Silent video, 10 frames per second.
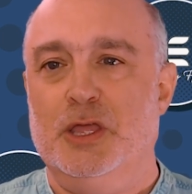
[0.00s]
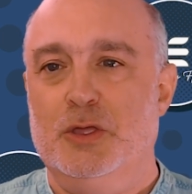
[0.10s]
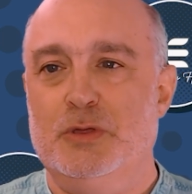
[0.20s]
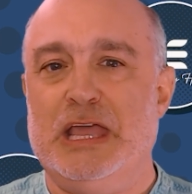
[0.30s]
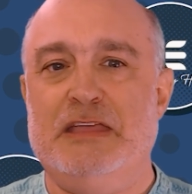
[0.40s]

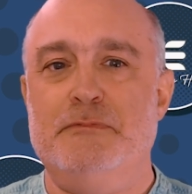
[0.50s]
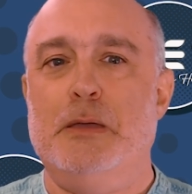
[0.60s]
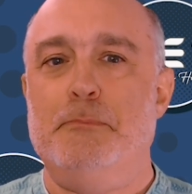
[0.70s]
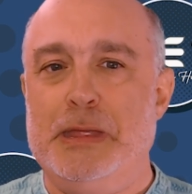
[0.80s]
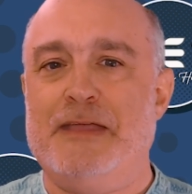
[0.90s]
who gave me a
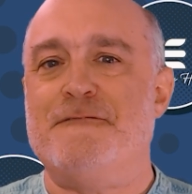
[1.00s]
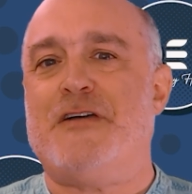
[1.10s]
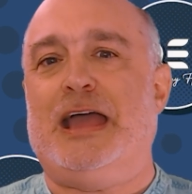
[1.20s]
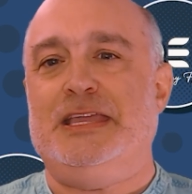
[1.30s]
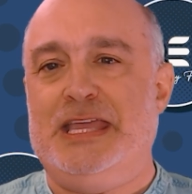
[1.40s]
big
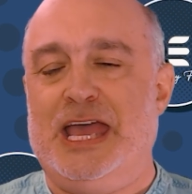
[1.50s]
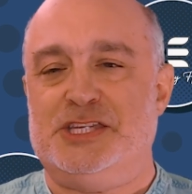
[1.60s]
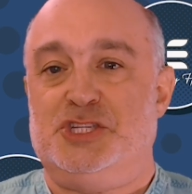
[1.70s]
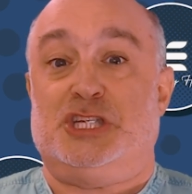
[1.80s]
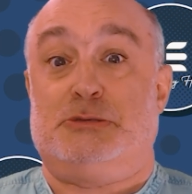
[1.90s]
fat yes
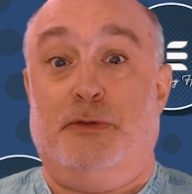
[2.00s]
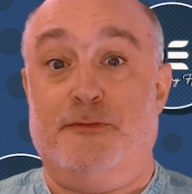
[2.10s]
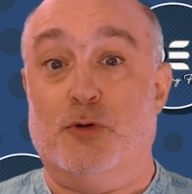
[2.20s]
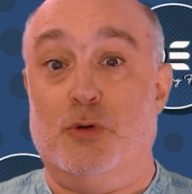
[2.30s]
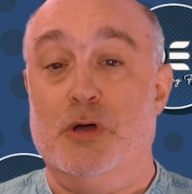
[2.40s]
just
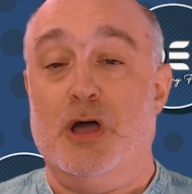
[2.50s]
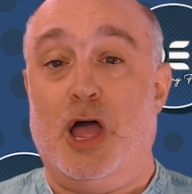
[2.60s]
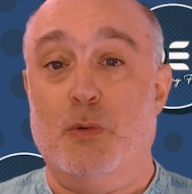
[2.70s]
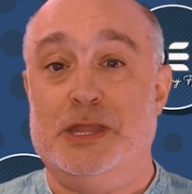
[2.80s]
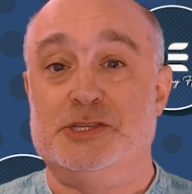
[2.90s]
before I
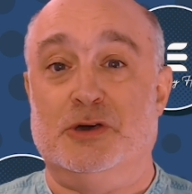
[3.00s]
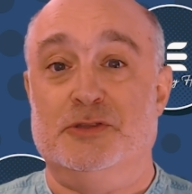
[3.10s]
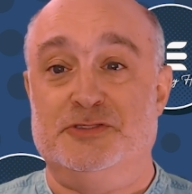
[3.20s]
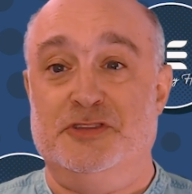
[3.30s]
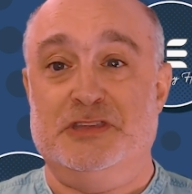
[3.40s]
went on
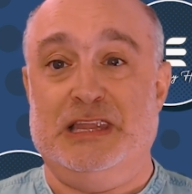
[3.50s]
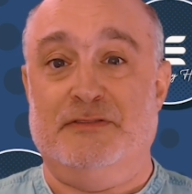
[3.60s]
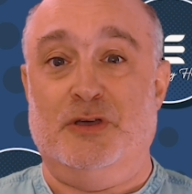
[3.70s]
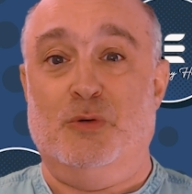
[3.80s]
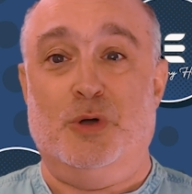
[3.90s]
to
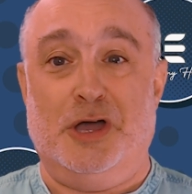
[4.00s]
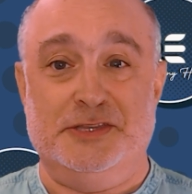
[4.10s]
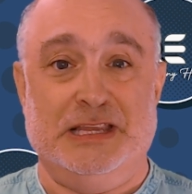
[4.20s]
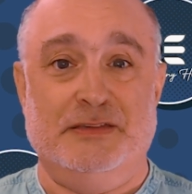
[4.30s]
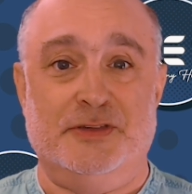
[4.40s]
deliver what I
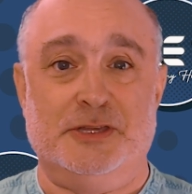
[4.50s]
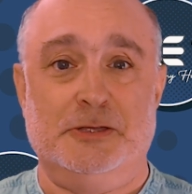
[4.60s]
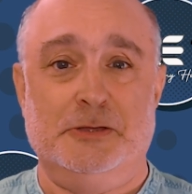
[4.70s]
delivered.